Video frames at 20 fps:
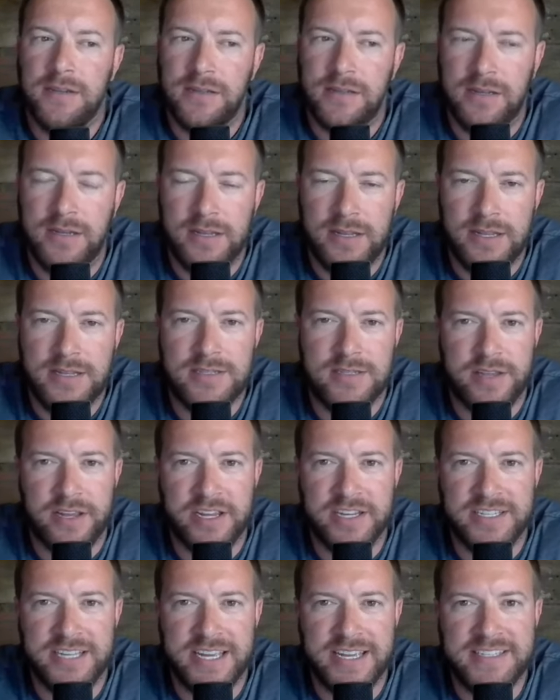It is the
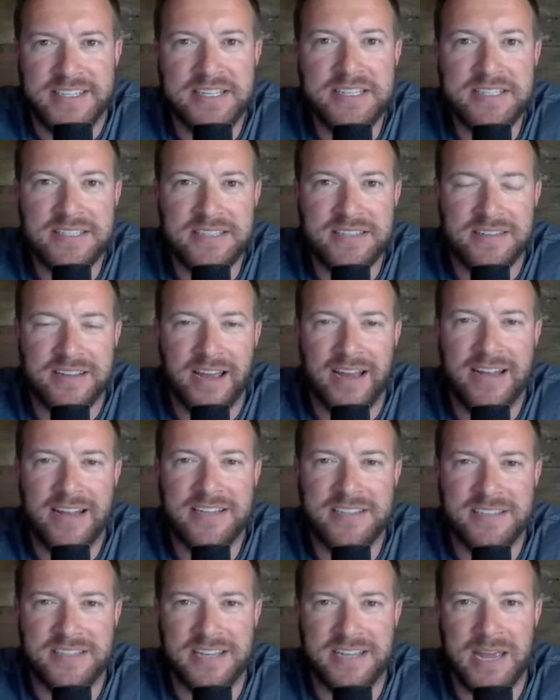kitisis, and
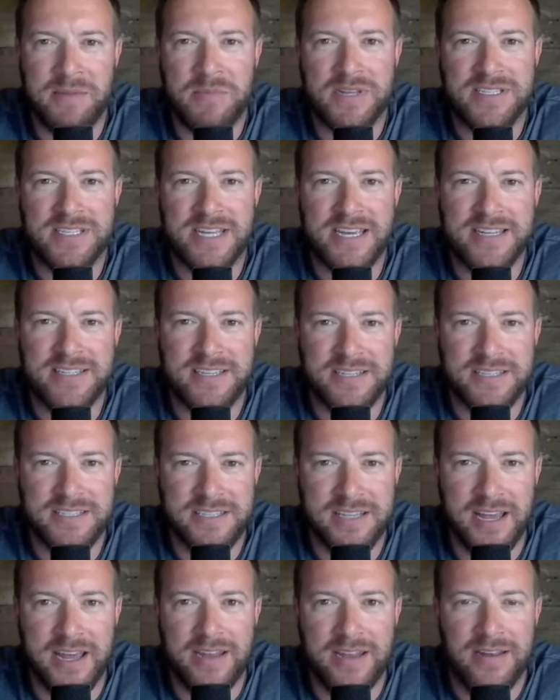it's the same kitisis
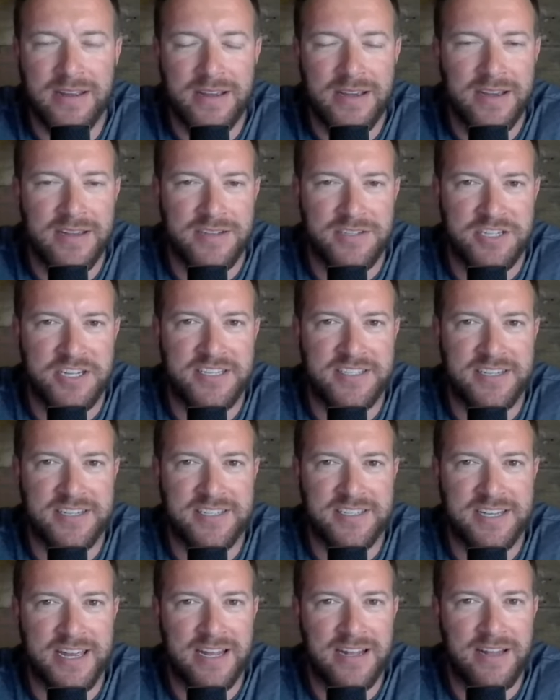that Jesus
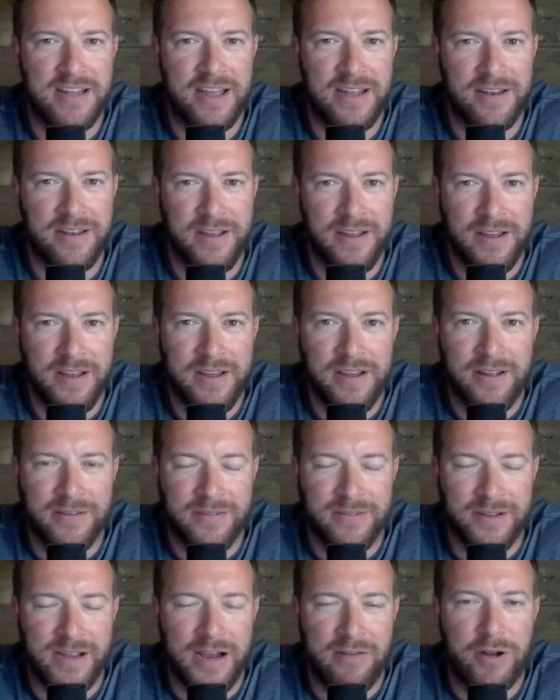said that
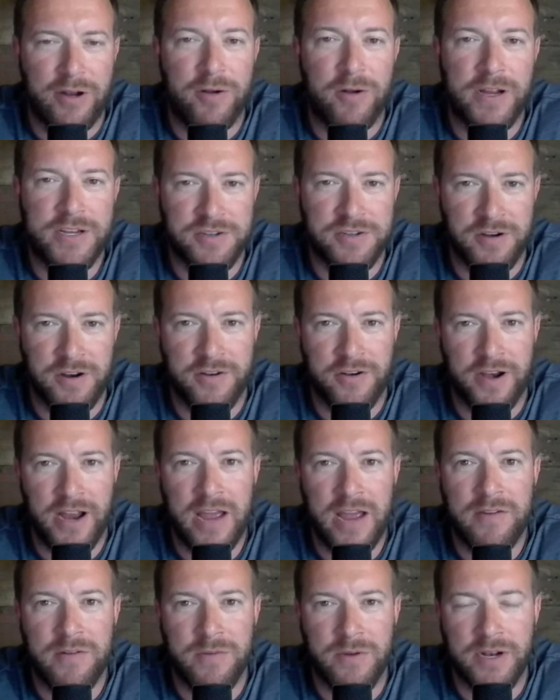every creature under
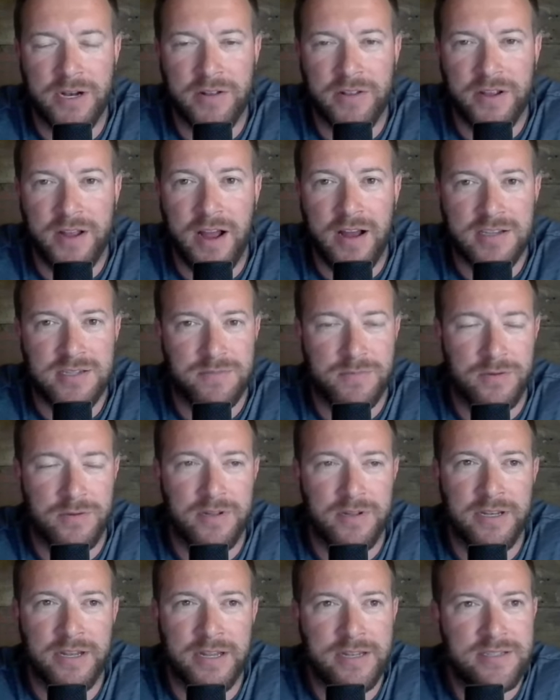heaven would hear the
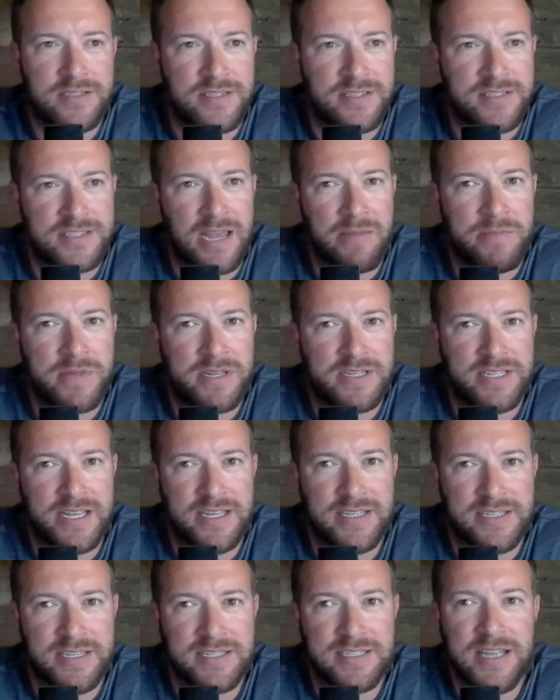gospel, and it's the same
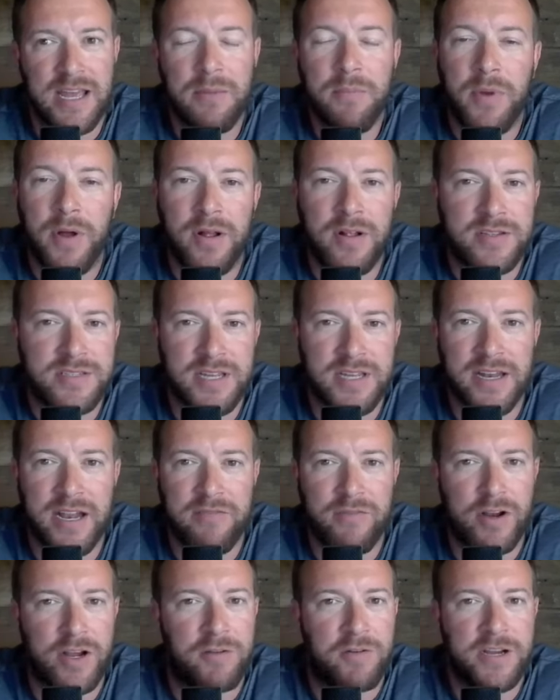catechesis that Paul said
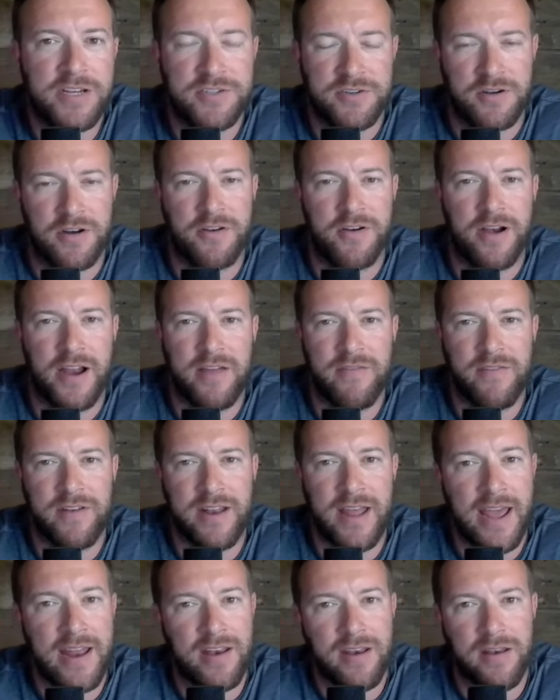every creature under heaven
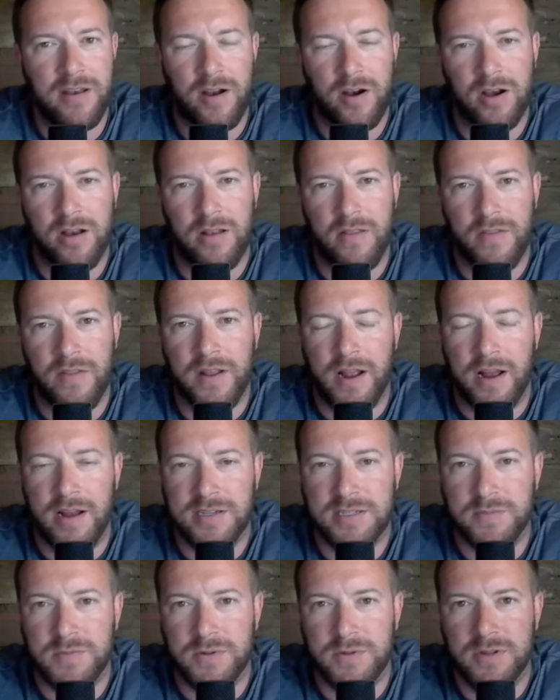had heard the
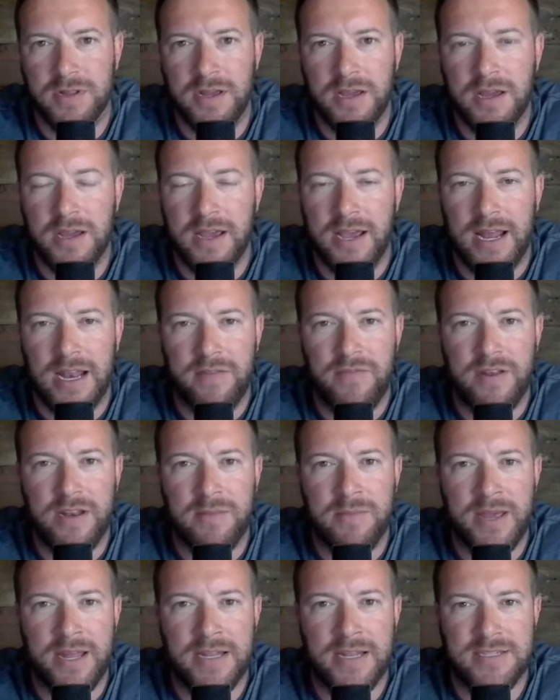gospel, and if any
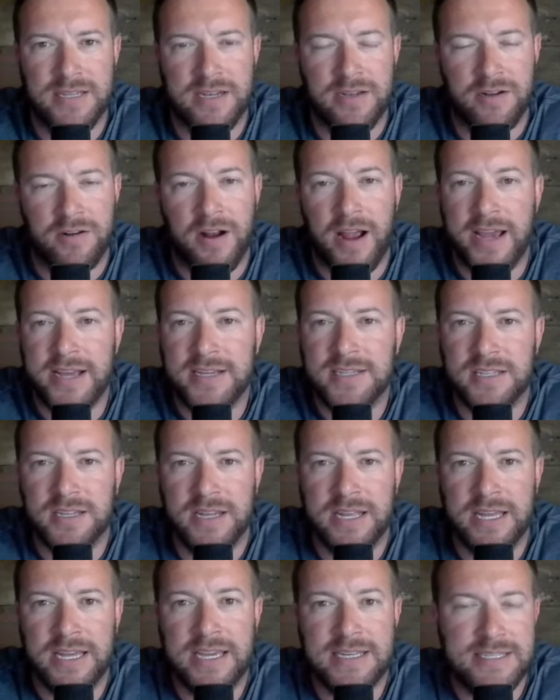man is in Christ, then
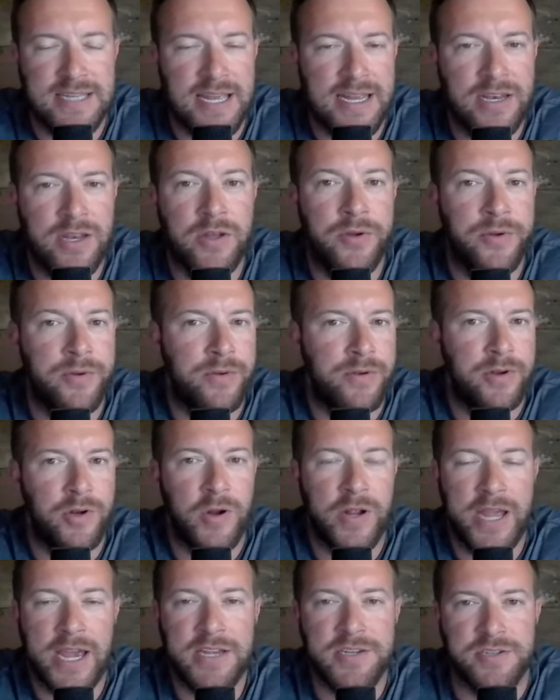he is a new
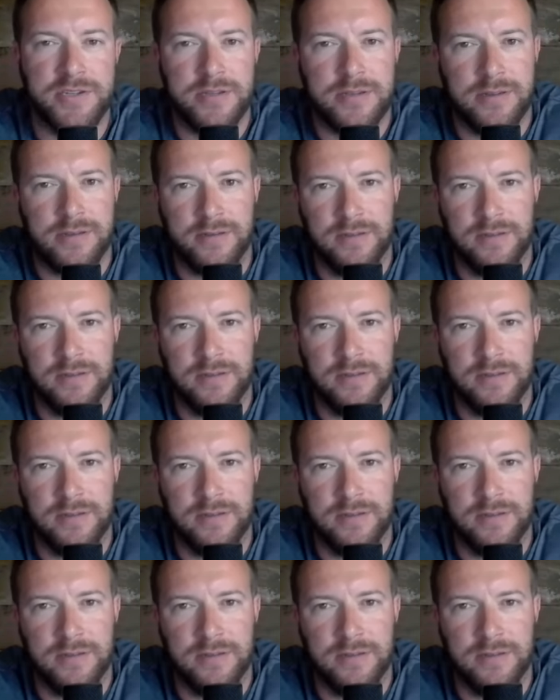creation.